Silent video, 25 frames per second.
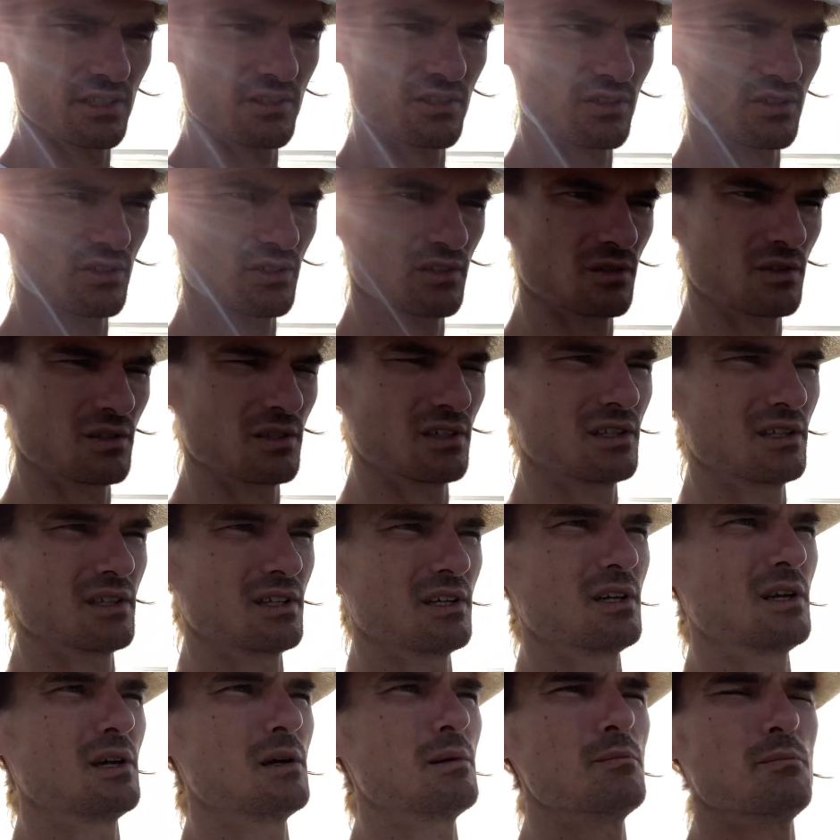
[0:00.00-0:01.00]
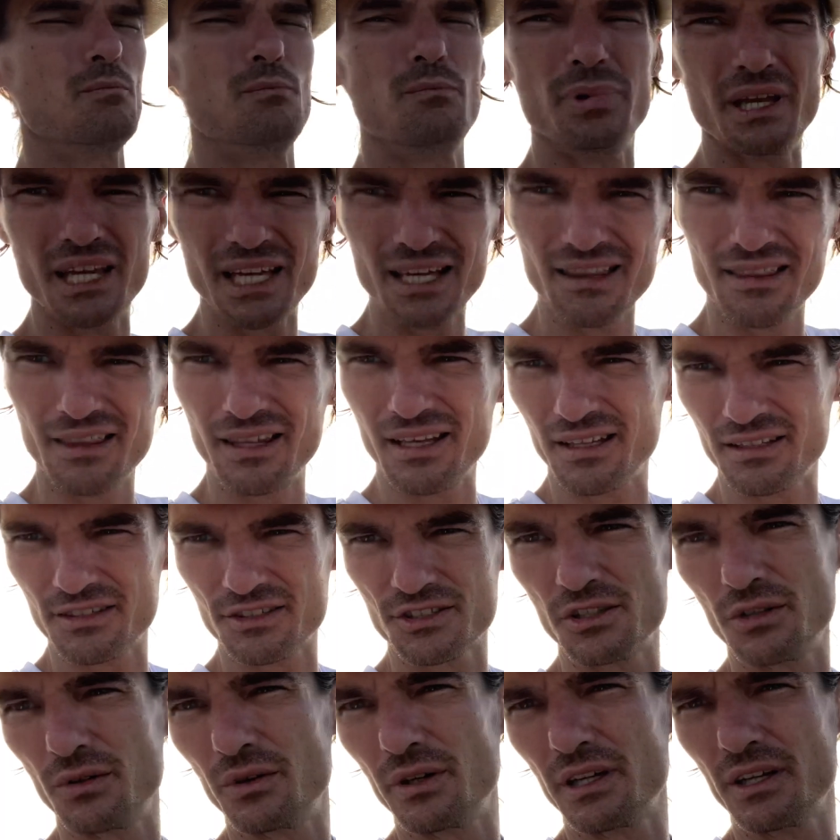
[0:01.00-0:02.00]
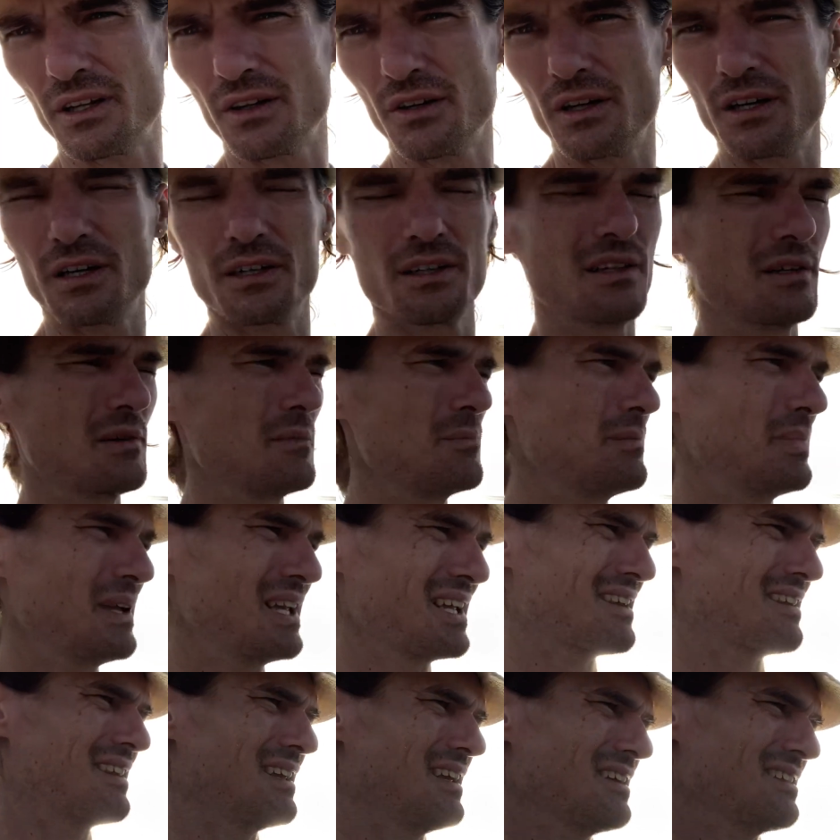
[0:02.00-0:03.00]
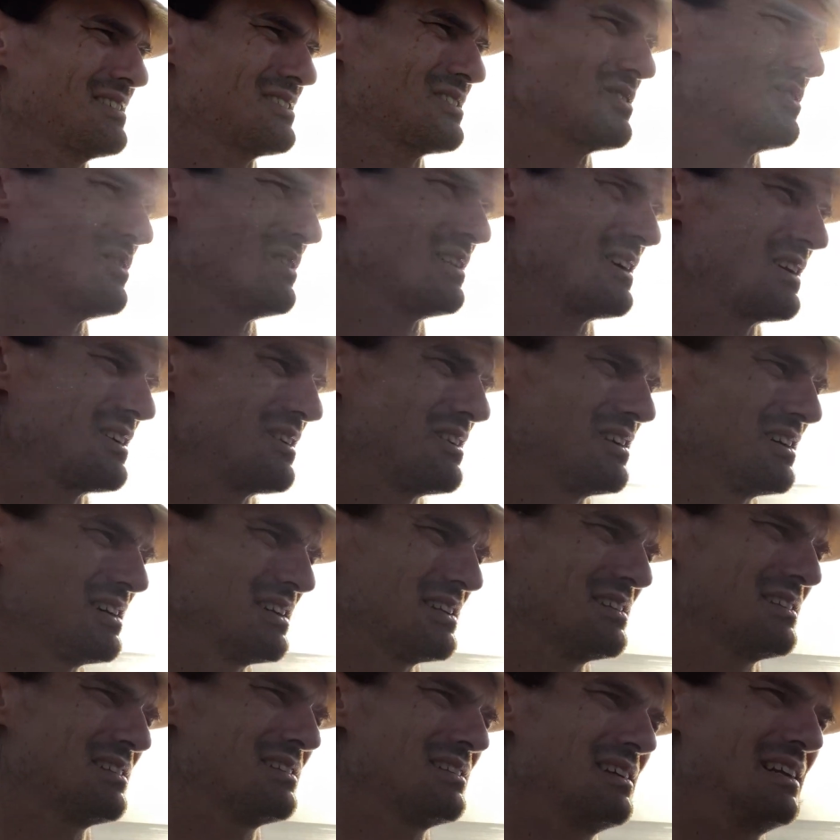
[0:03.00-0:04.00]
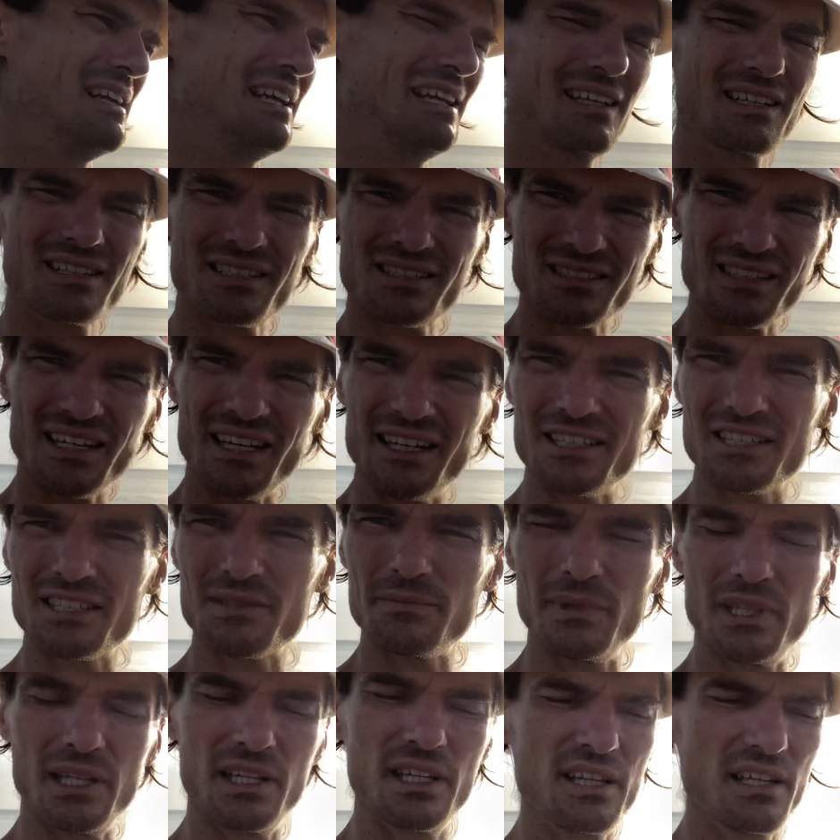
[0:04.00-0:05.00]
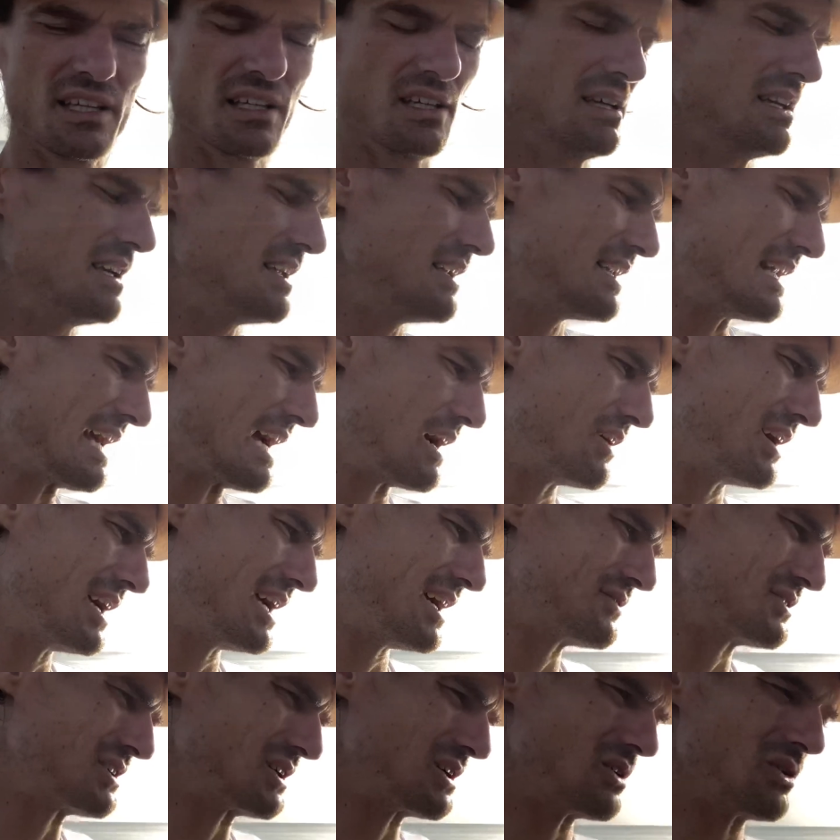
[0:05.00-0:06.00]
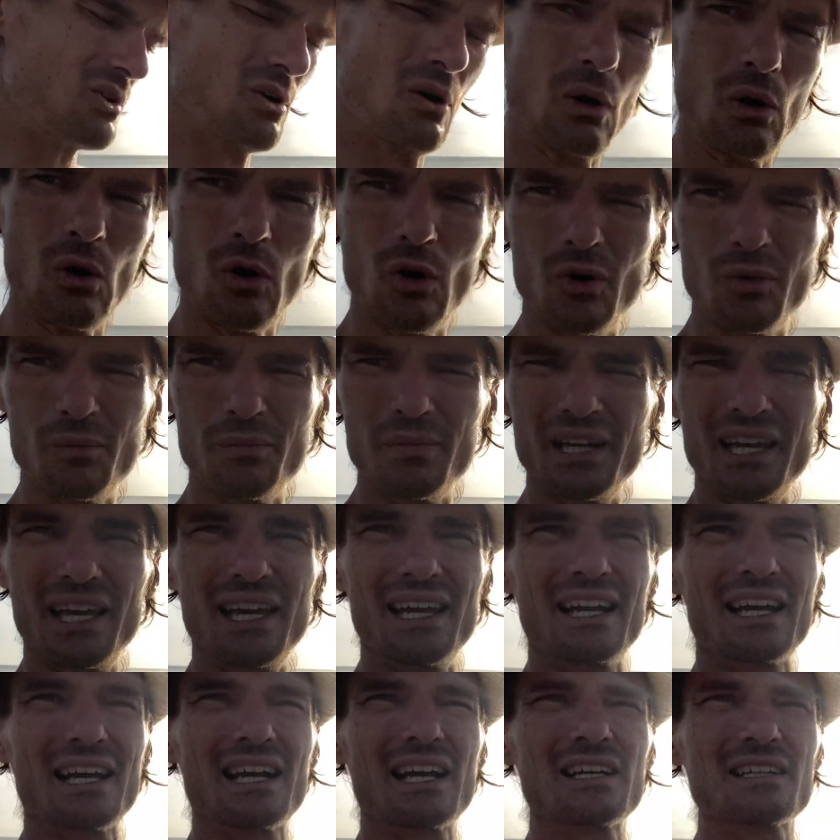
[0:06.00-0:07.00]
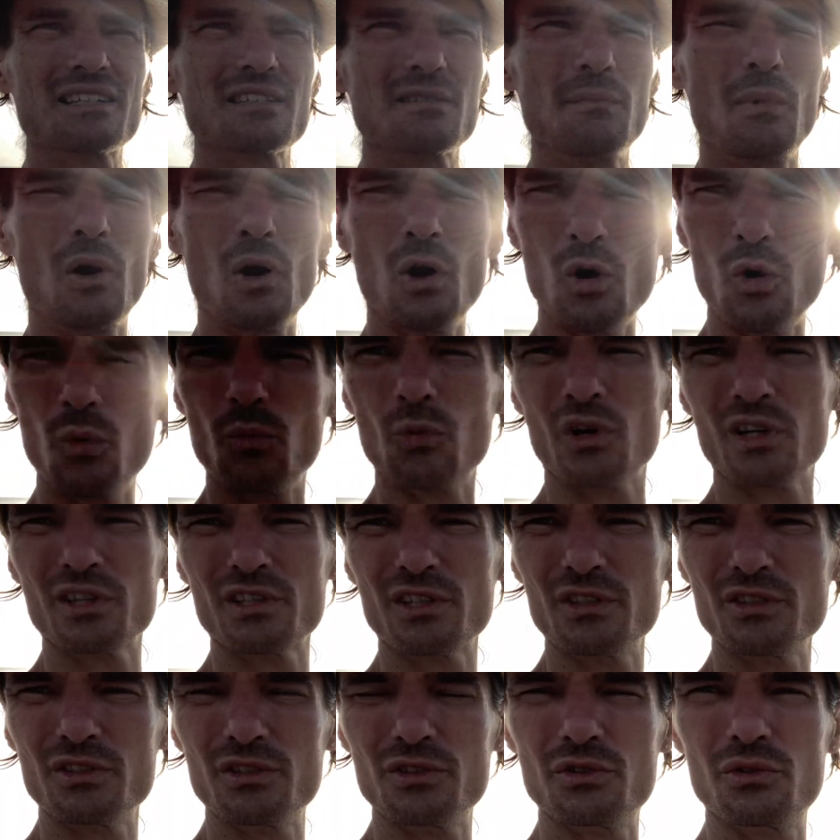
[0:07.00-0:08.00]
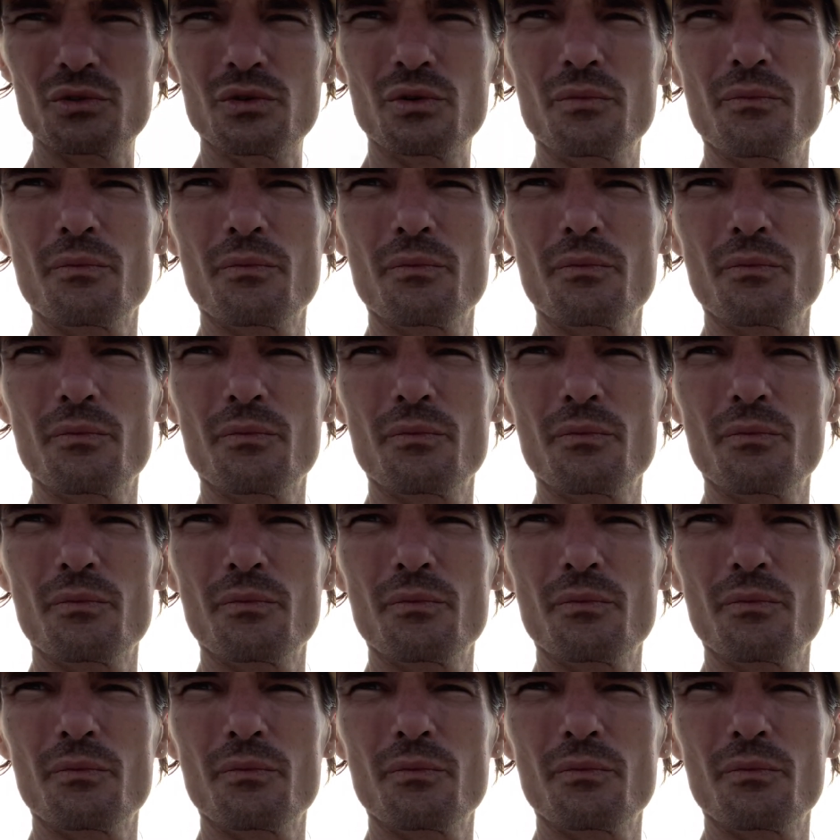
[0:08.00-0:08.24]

So big things going on. Big things going on. It excites me. Now I have to go home and I got some homework to do.